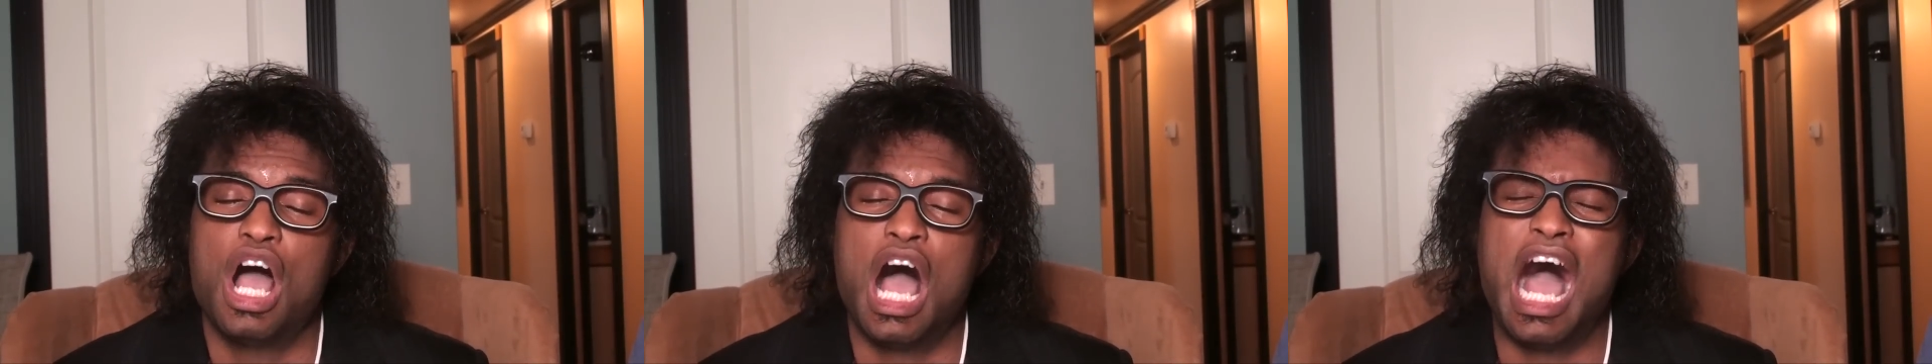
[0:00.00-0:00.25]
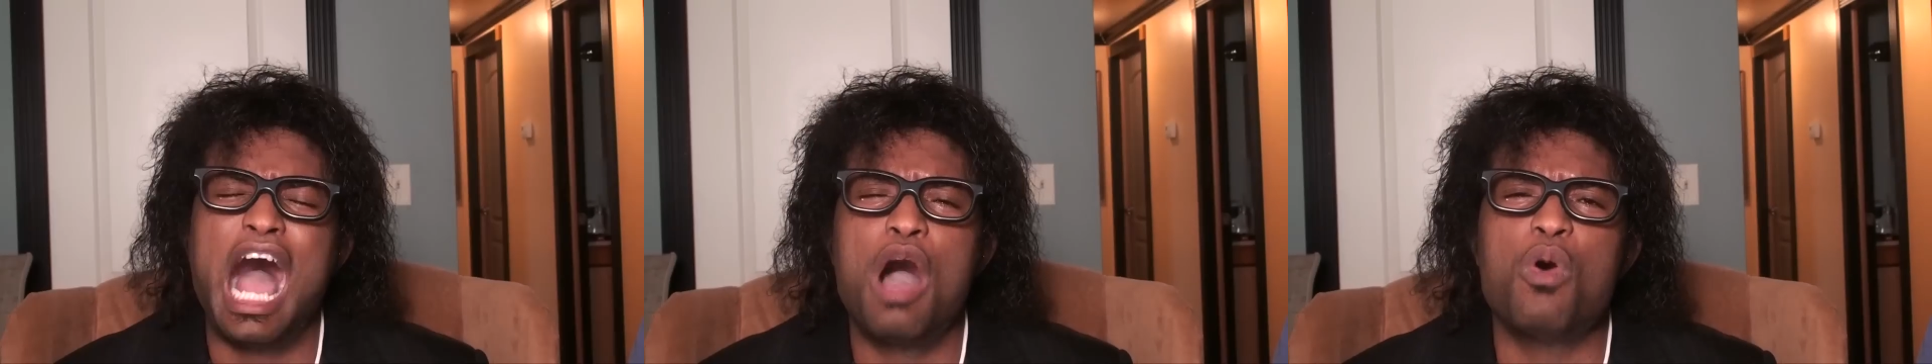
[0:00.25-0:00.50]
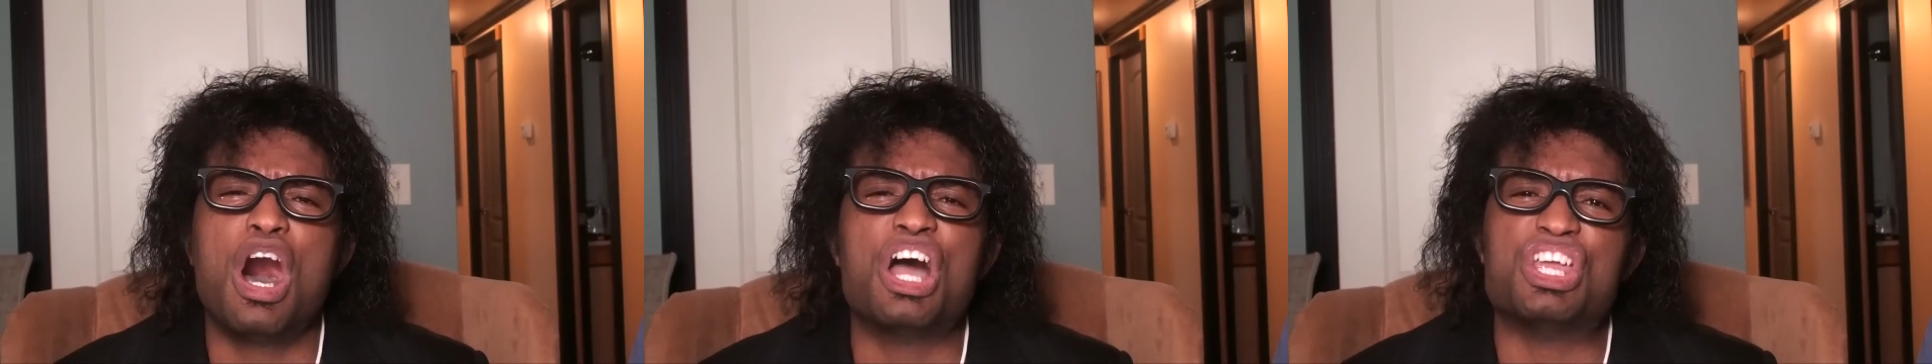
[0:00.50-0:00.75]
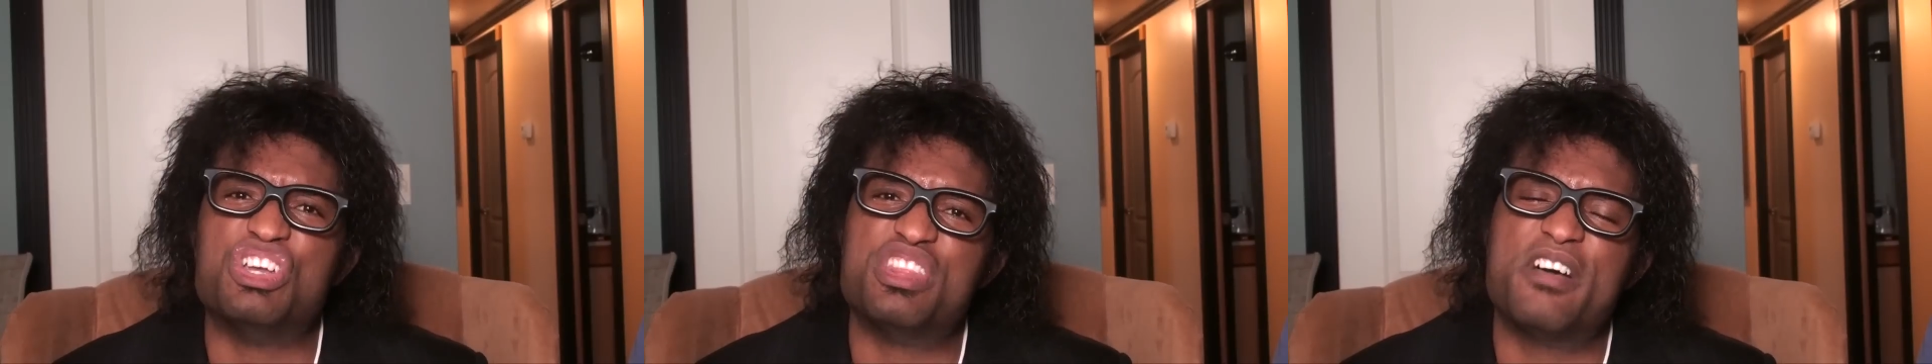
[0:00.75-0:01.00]
how are
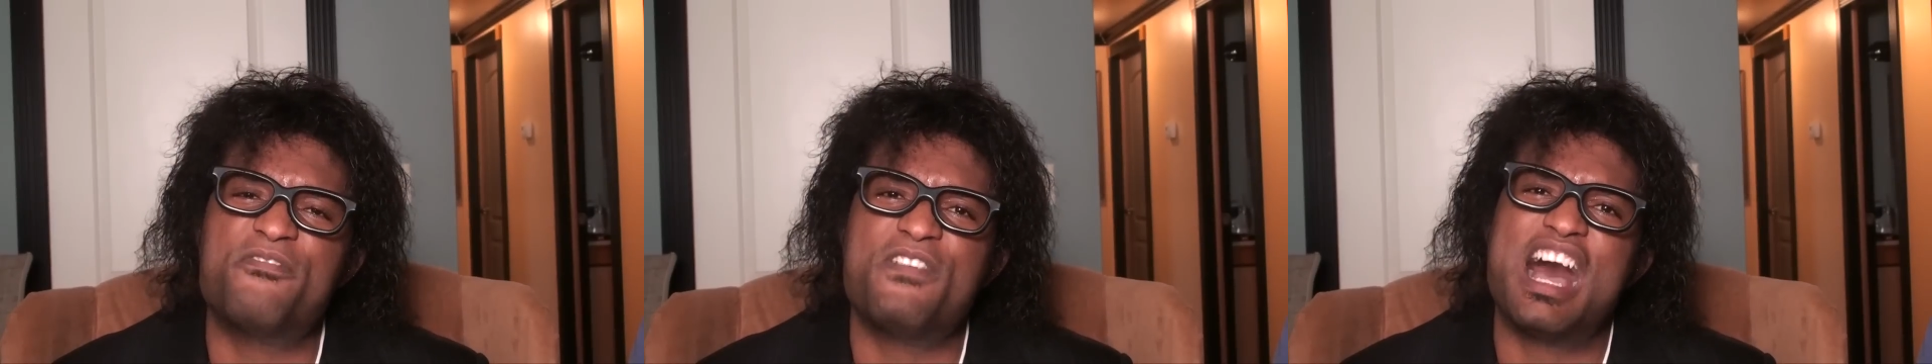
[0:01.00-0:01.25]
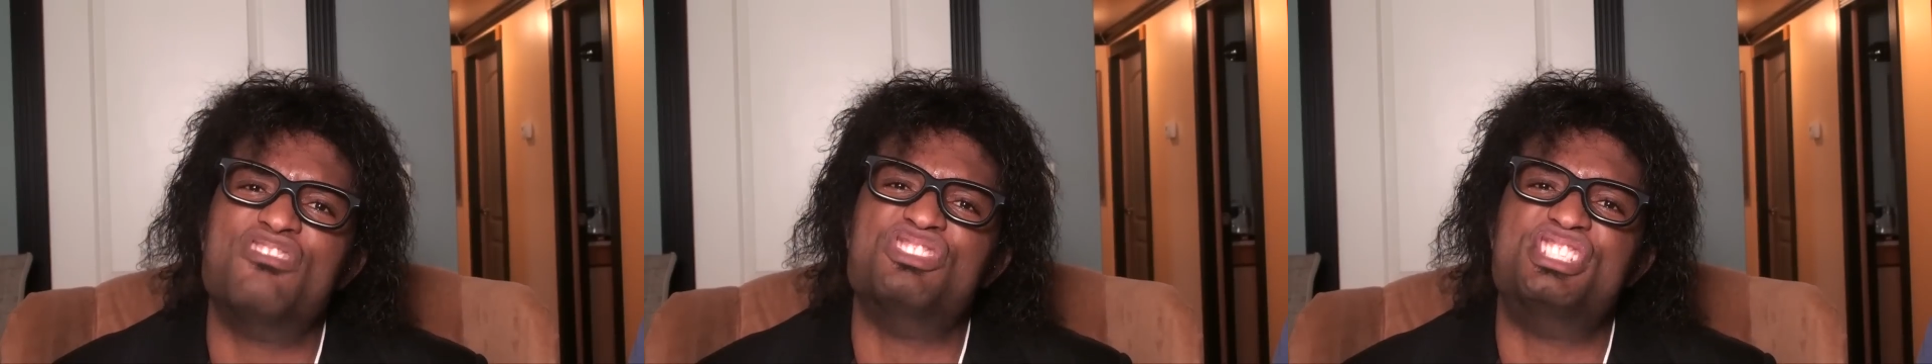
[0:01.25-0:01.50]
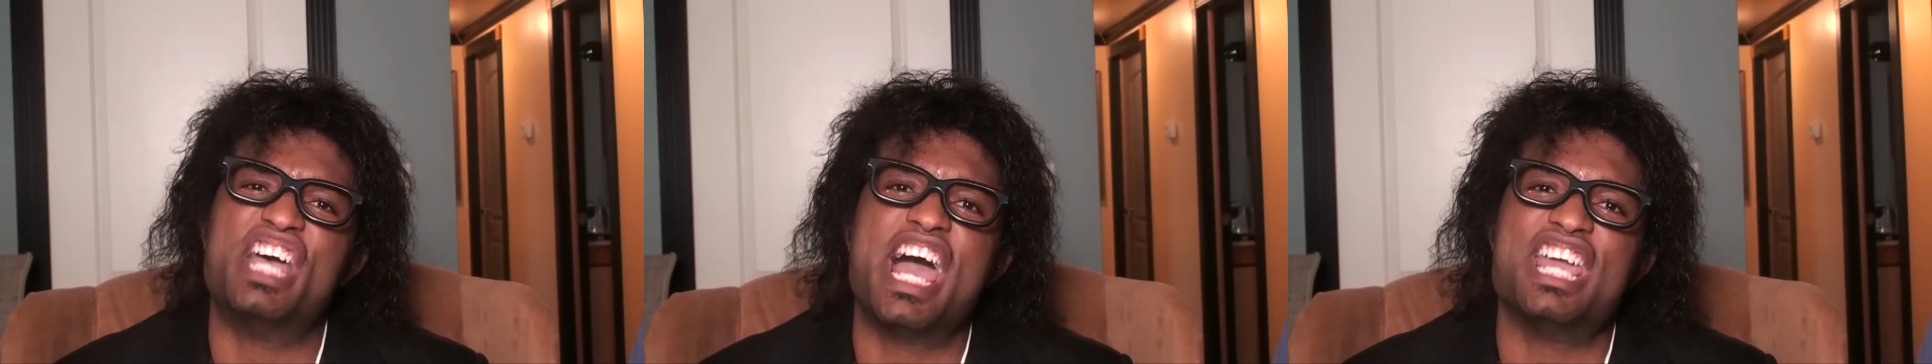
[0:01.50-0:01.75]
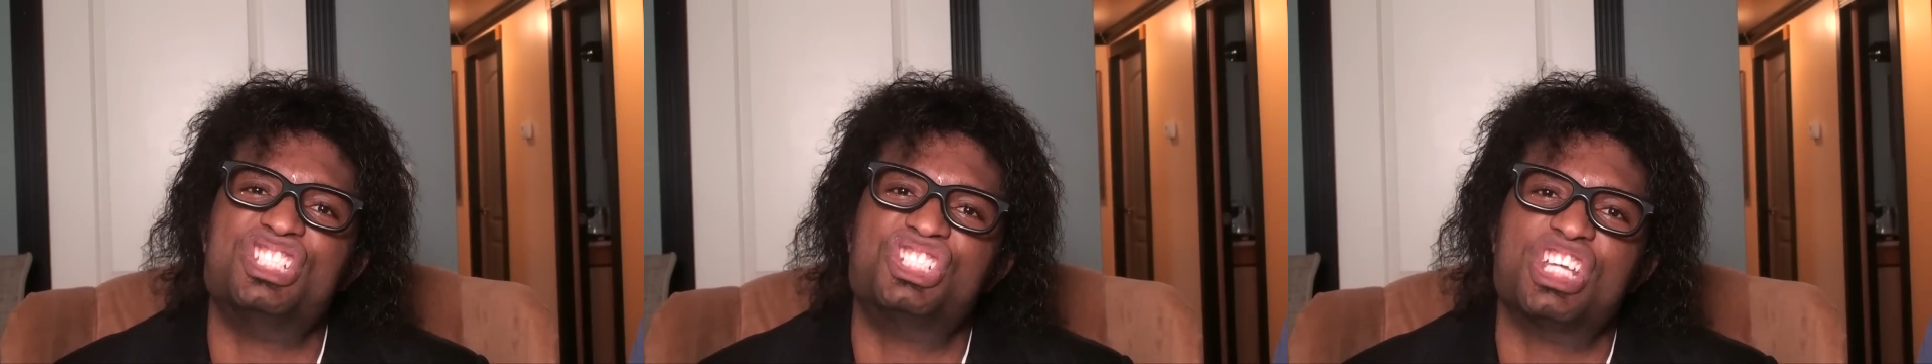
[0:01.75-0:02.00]
you the
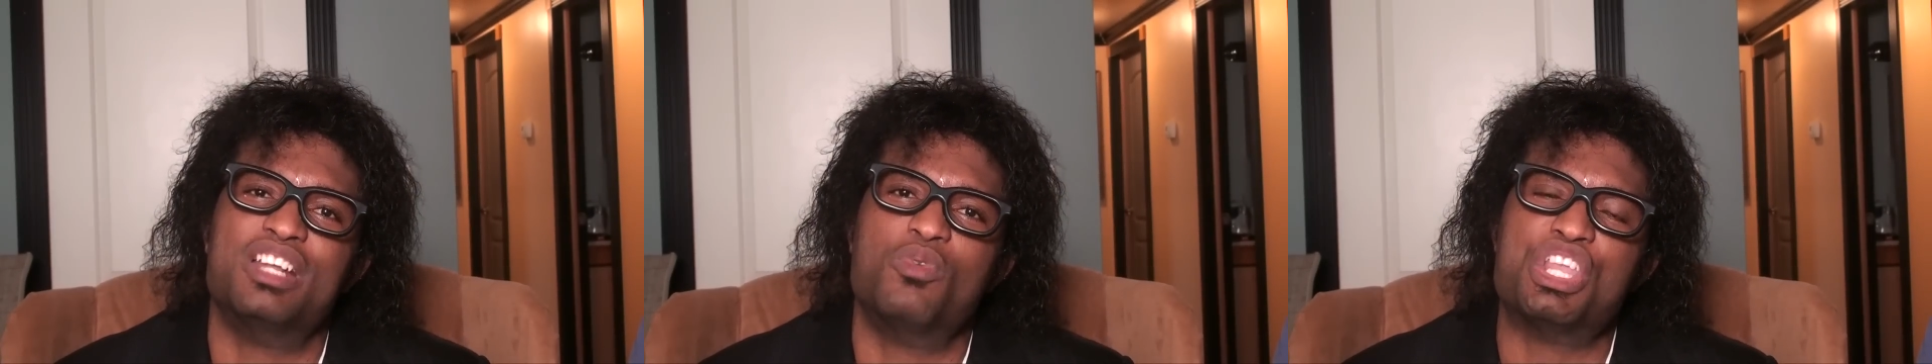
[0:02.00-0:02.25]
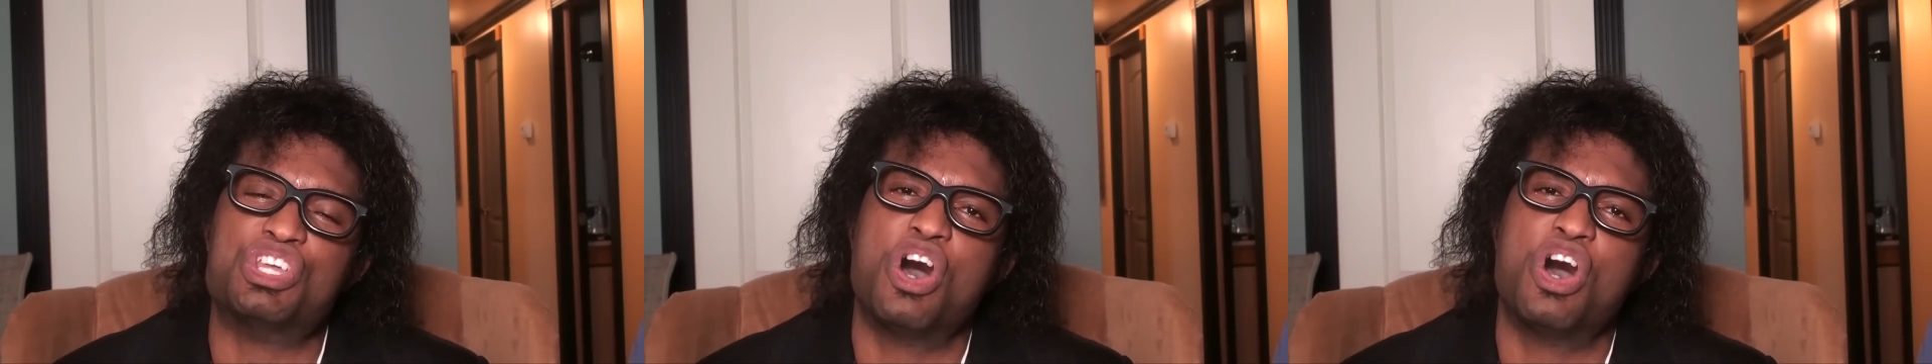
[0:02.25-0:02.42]
foundation when